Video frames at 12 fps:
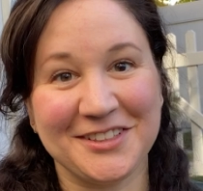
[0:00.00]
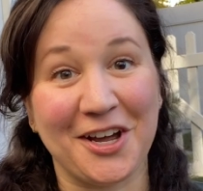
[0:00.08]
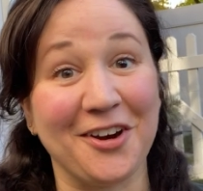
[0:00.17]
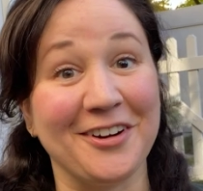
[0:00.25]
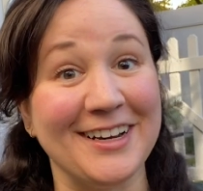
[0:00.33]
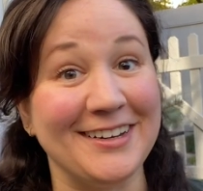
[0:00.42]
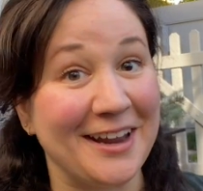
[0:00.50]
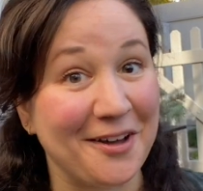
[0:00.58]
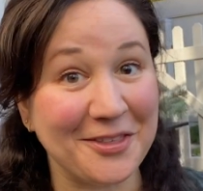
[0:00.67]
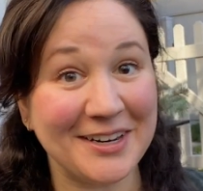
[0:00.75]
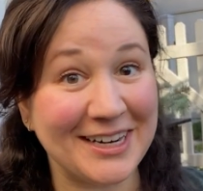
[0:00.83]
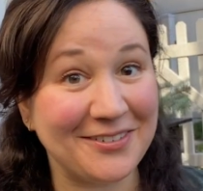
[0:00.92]
All right, now
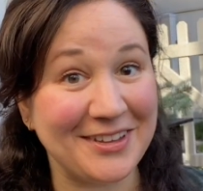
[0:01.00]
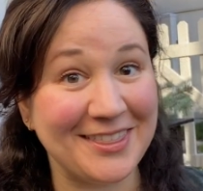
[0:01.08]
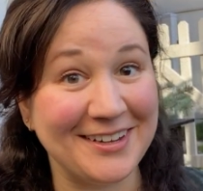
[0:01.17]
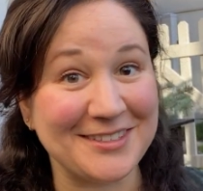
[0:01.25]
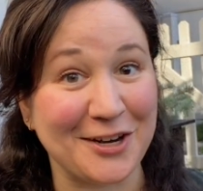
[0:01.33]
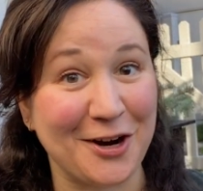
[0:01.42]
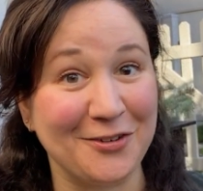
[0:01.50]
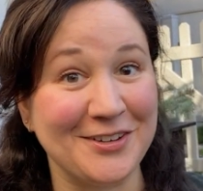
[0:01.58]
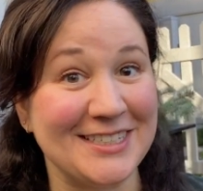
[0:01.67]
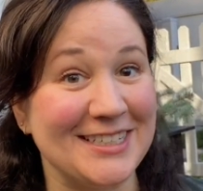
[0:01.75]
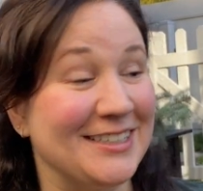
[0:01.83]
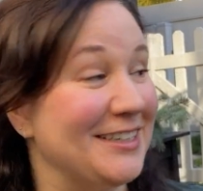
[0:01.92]
that everything is
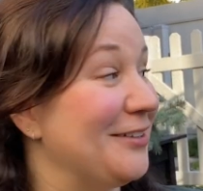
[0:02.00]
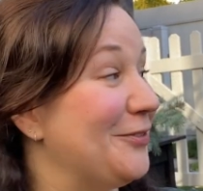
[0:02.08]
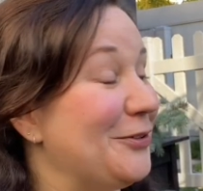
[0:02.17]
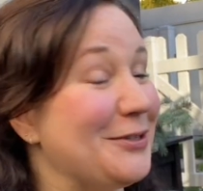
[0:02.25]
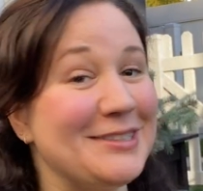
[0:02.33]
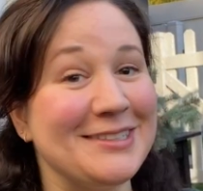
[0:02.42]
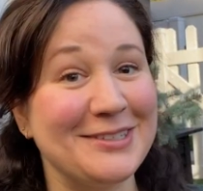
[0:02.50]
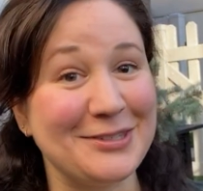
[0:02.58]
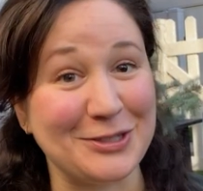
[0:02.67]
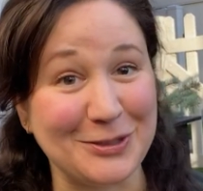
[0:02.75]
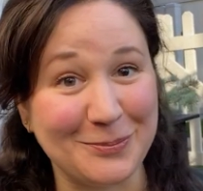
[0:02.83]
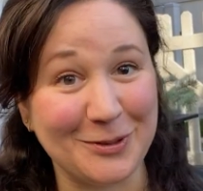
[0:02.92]
harvested, it looks
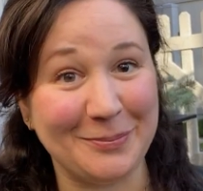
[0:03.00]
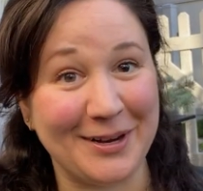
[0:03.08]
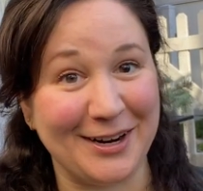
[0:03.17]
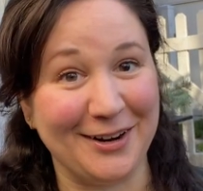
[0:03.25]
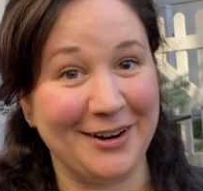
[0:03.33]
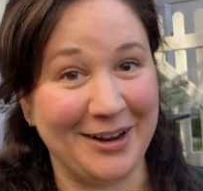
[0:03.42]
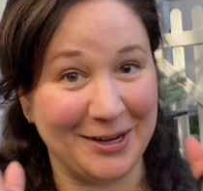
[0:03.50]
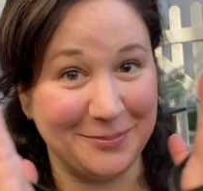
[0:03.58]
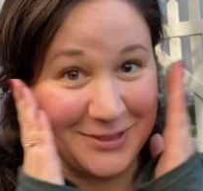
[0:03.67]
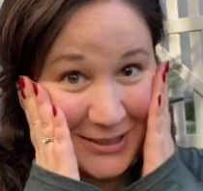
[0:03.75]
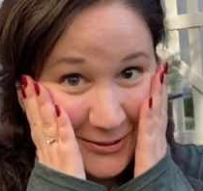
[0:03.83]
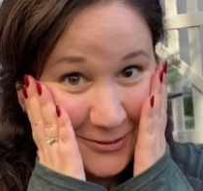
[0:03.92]
super bare and I'm
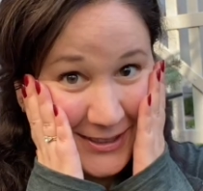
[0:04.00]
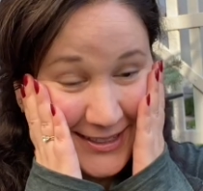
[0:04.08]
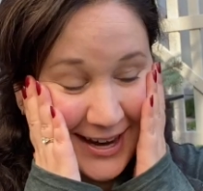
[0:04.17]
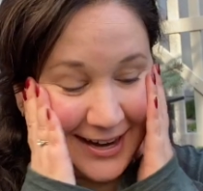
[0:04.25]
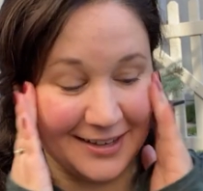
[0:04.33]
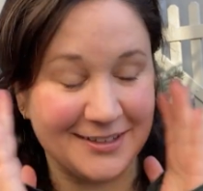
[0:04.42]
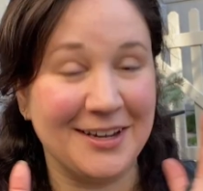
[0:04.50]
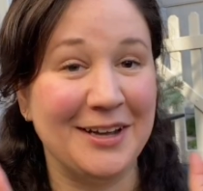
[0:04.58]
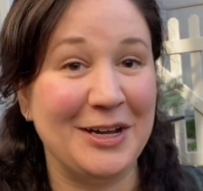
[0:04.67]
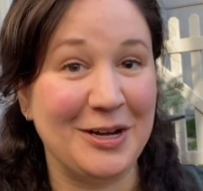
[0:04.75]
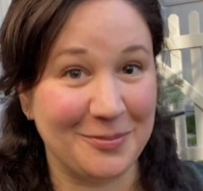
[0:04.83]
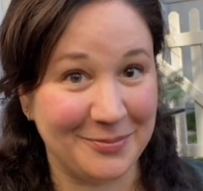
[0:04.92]
so sad,
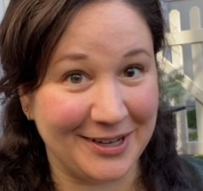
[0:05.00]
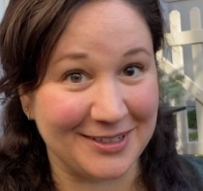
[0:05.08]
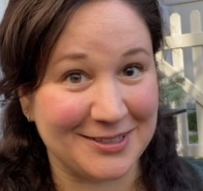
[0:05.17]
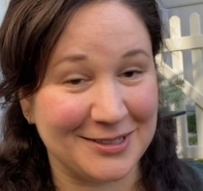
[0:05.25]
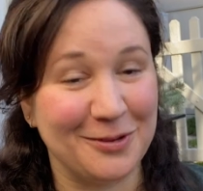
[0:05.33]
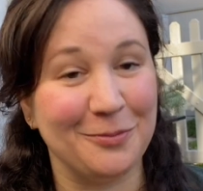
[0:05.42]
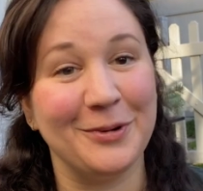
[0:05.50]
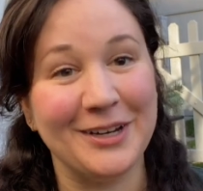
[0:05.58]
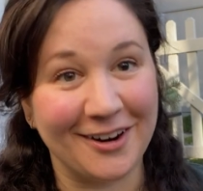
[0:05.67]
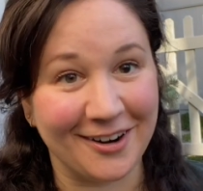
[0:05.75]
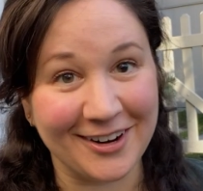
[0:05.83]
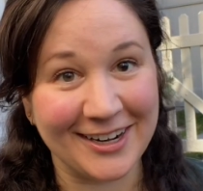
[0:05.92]
but we
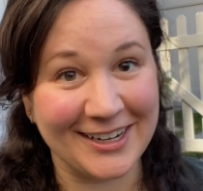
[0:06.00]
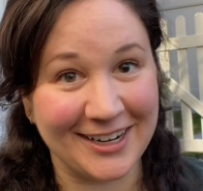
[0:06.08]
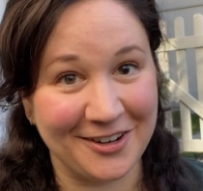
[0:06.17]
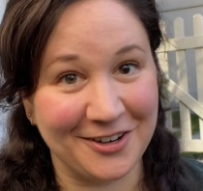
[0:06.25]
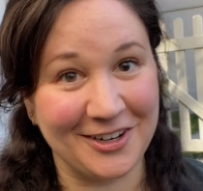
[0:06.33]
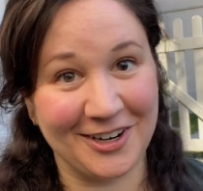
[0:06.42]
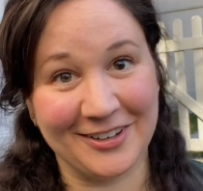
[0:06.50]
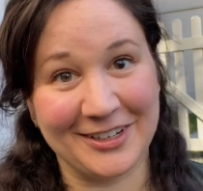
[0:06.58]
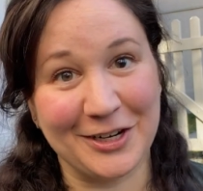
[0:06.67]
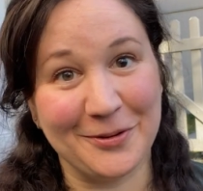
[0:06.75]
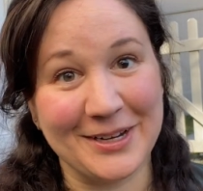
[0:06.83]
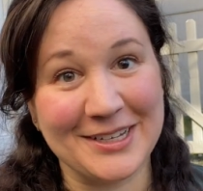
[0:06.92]
are gonna get our garlic
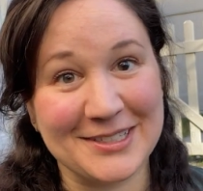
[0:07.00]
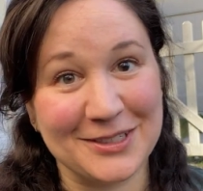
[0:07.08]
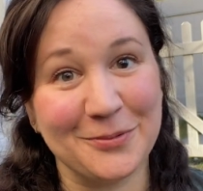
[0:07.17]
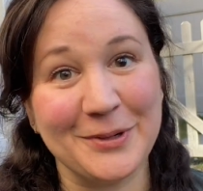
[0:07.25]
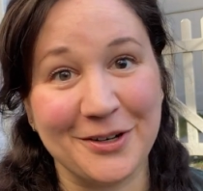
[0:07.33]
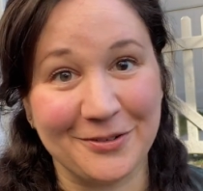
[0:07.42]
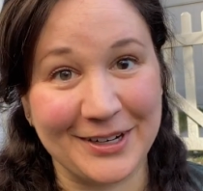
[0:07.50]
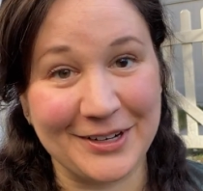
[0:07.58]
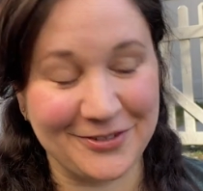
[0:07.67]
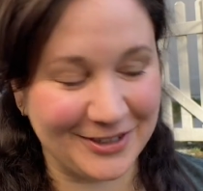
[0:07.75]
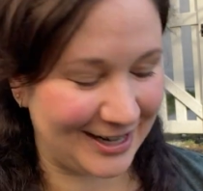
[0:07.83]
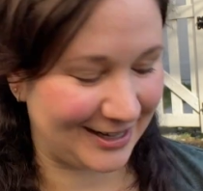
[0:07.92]
going, so we are ready for
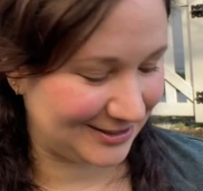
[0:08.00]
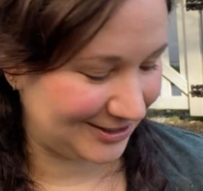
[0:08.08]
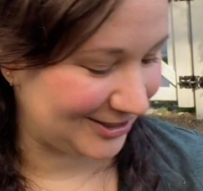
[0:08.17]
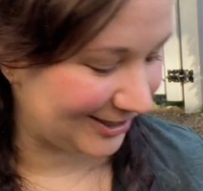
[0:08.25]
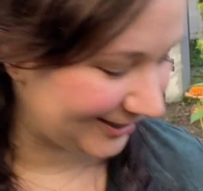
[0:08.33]
next year.